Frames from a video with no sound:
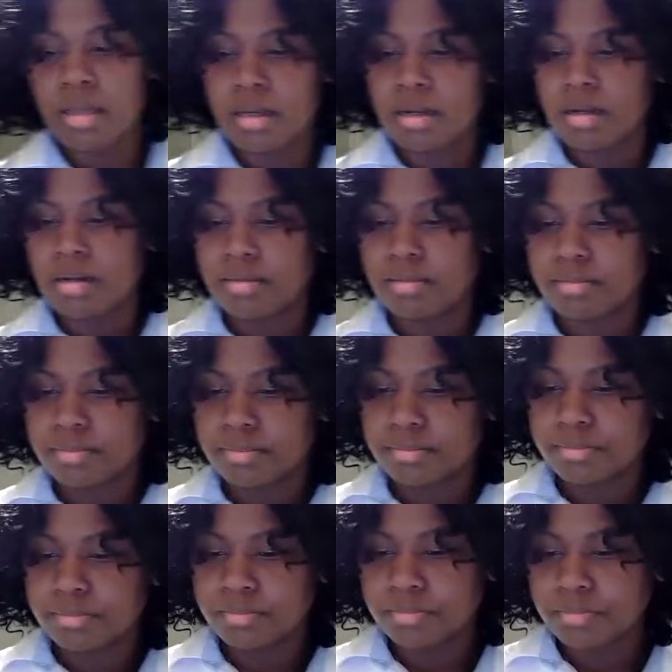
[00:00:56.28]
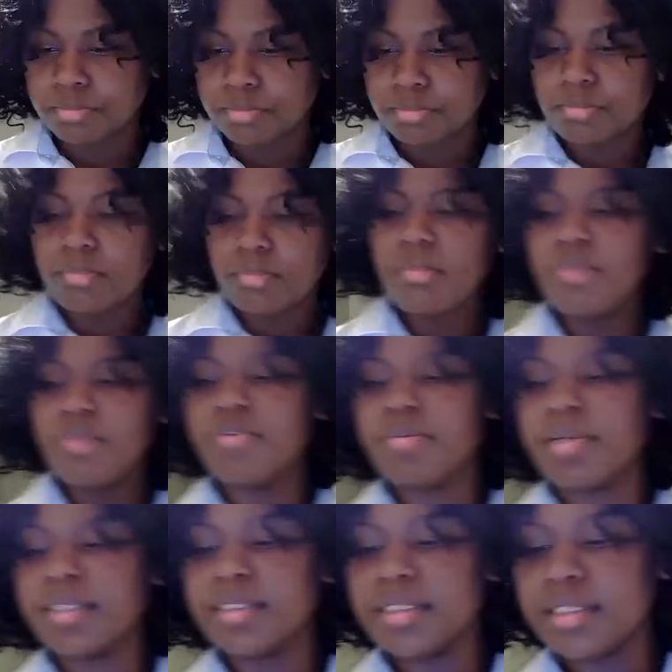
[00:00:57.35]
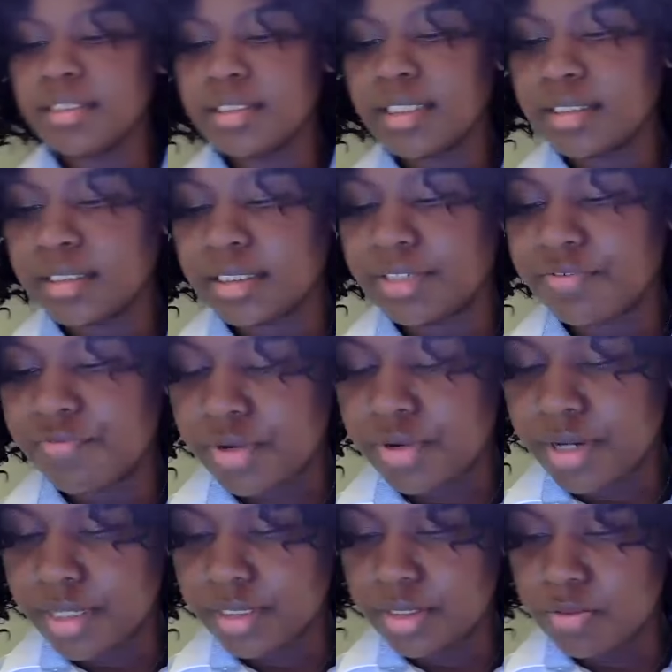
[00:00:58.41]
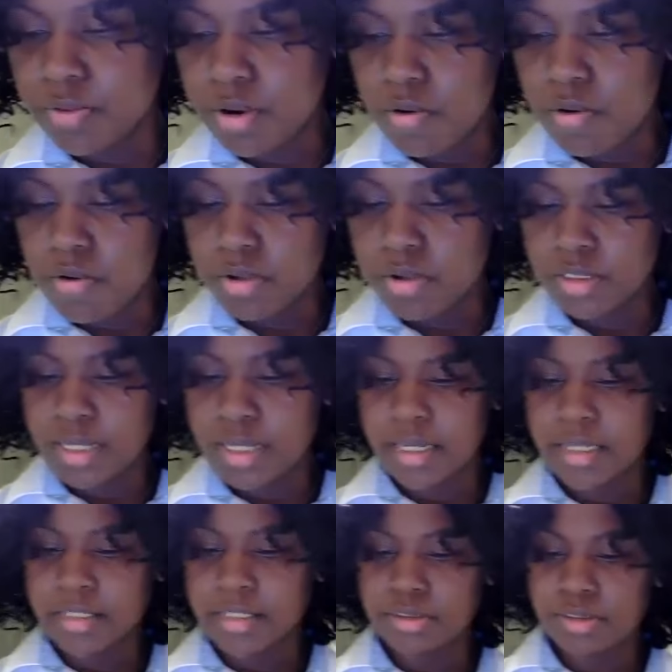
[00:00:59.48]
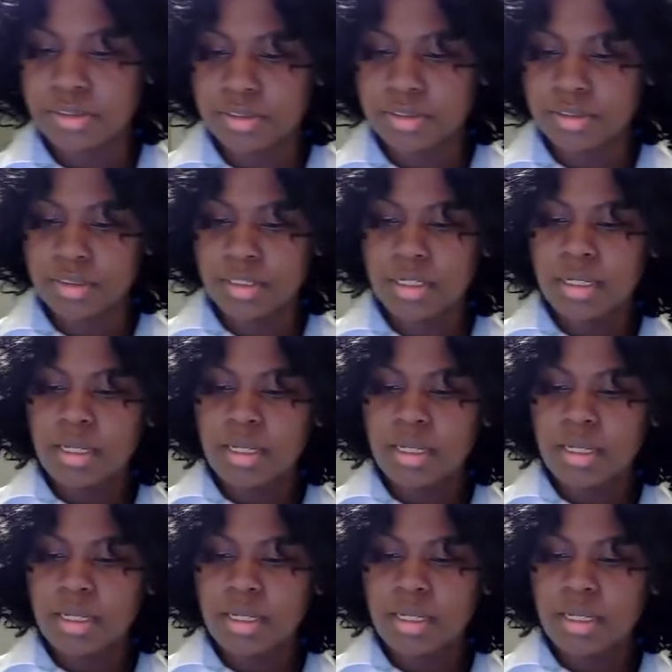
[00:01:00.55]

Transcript: For my CJC 491 course, I interned